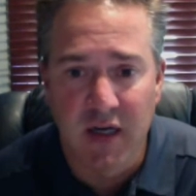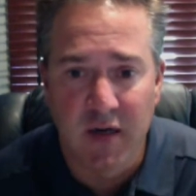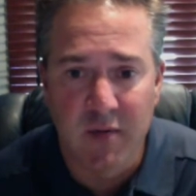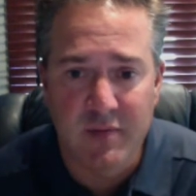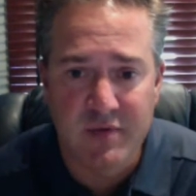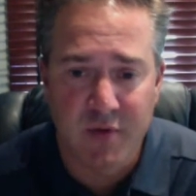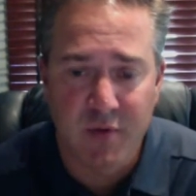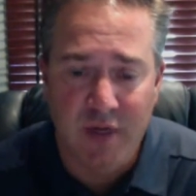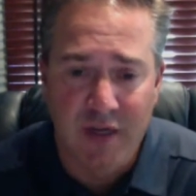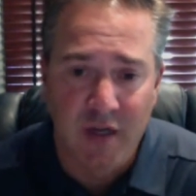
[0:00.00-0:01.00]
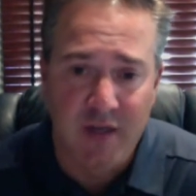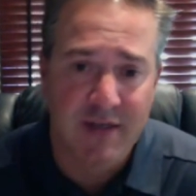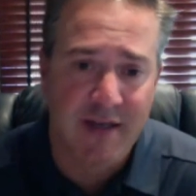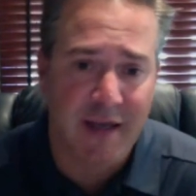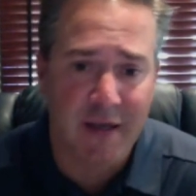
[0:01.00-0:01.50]
So
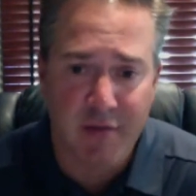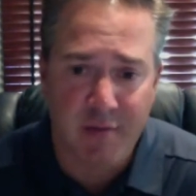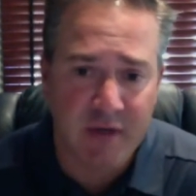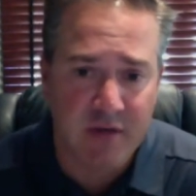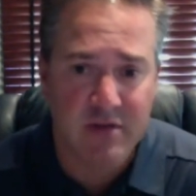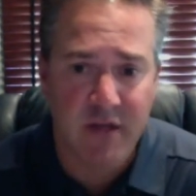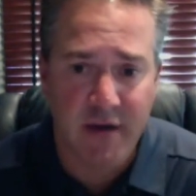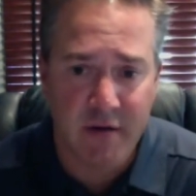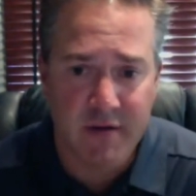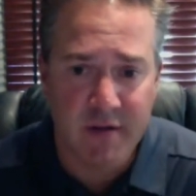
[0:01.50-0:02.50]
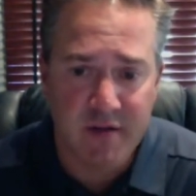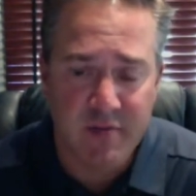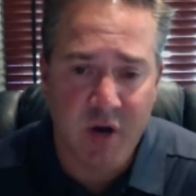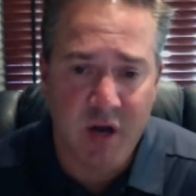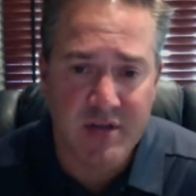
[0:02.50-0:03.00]
today, 3 years later into this
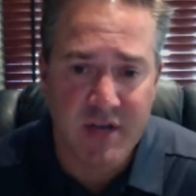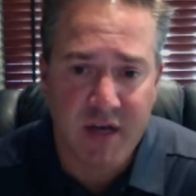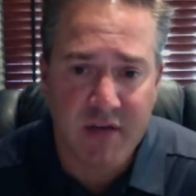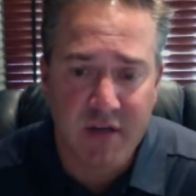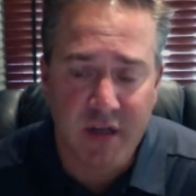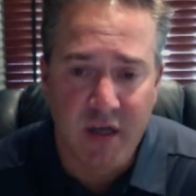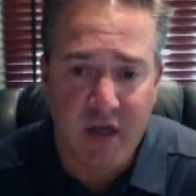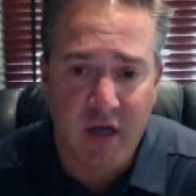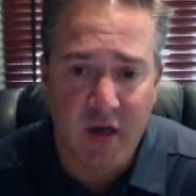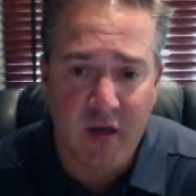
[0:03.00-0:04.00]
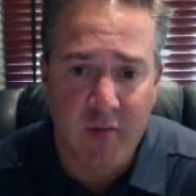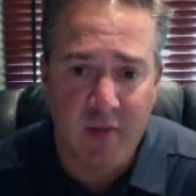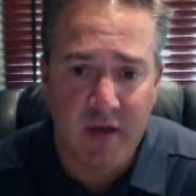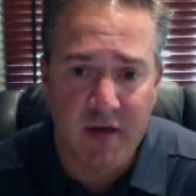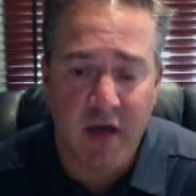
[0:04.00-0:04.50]
project,
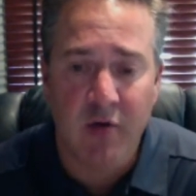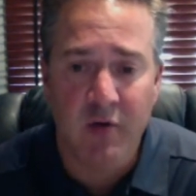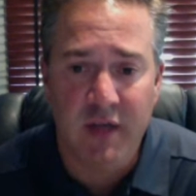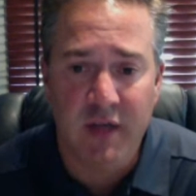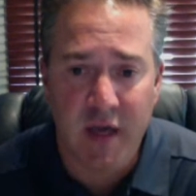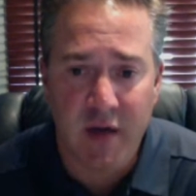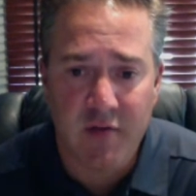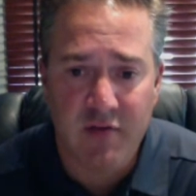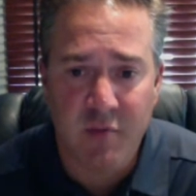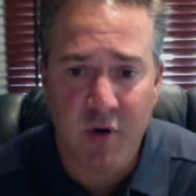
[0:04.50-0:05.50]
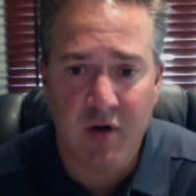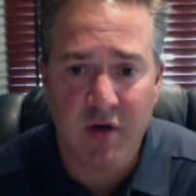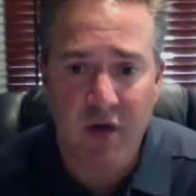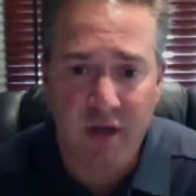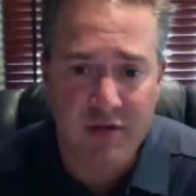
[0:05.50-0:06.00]
they not only have smart
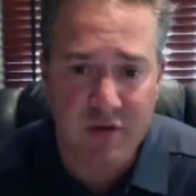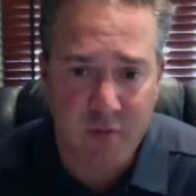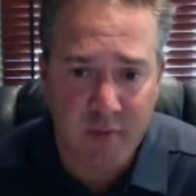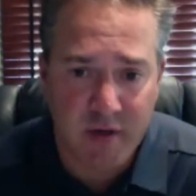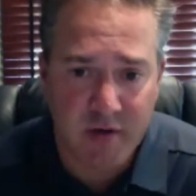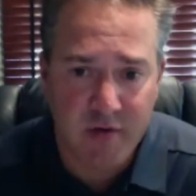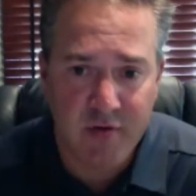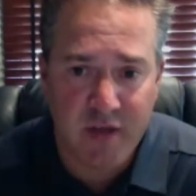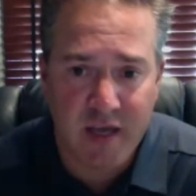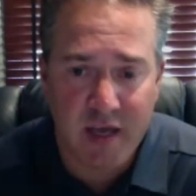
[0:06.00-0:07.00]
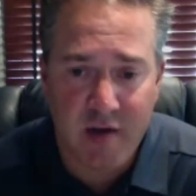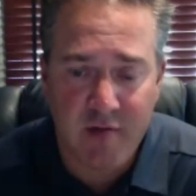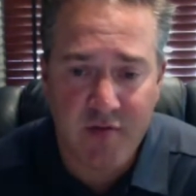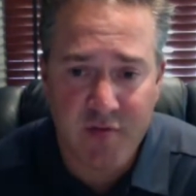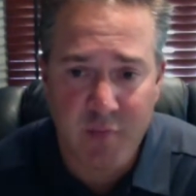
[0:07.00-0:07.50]
electrical meters, they have
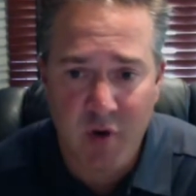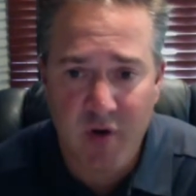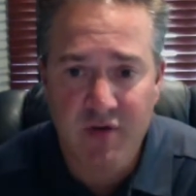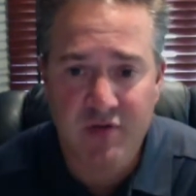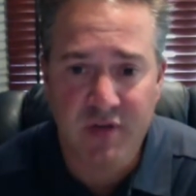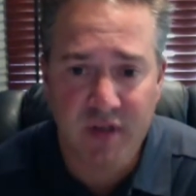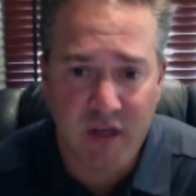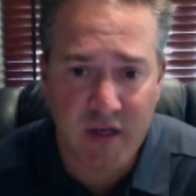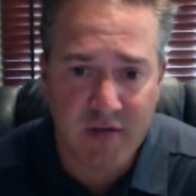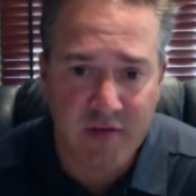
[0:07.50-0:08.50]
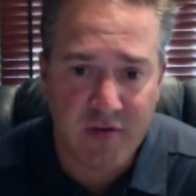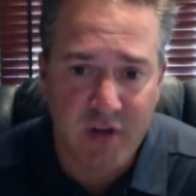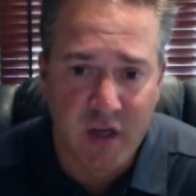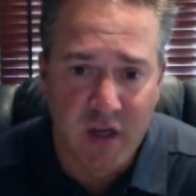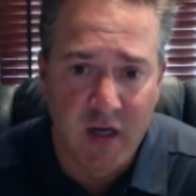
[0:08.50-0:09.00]
smart streetlights,
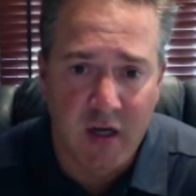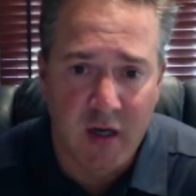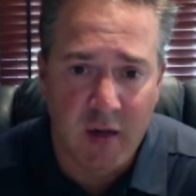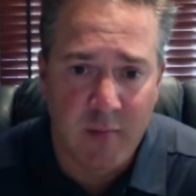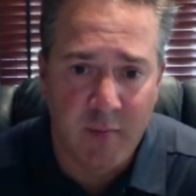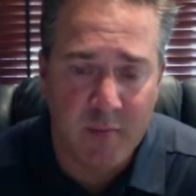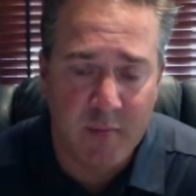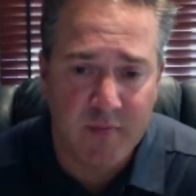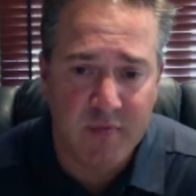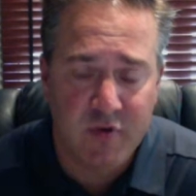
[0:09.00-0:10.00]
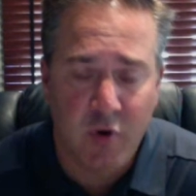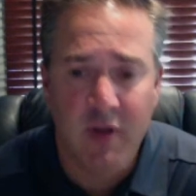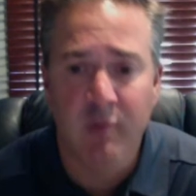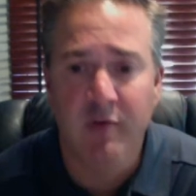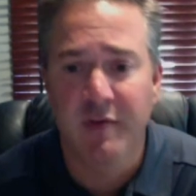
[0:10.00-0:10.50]
totaling
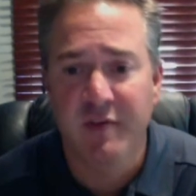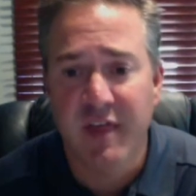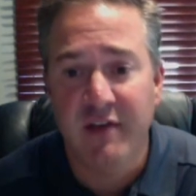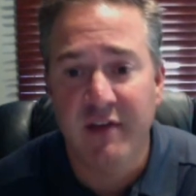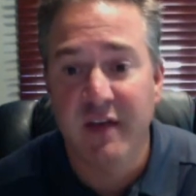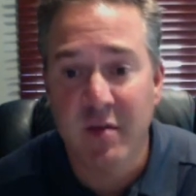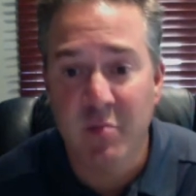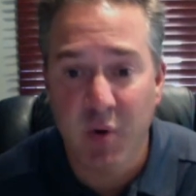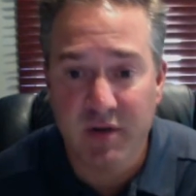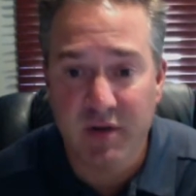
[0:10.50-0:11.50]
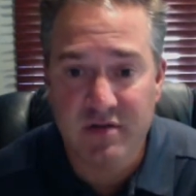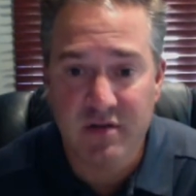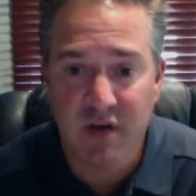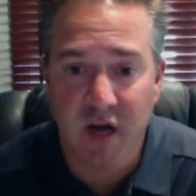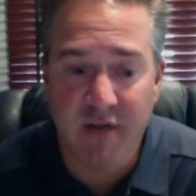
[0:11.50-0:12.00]
over 50,000
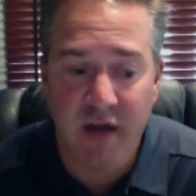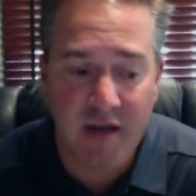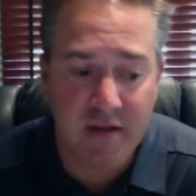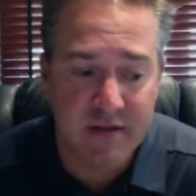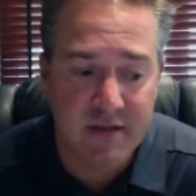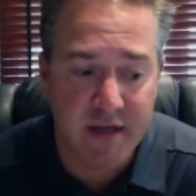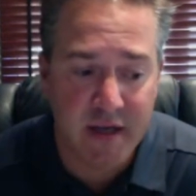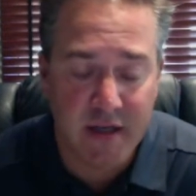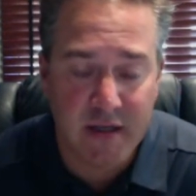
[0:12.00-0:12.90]
endpoints on the island today.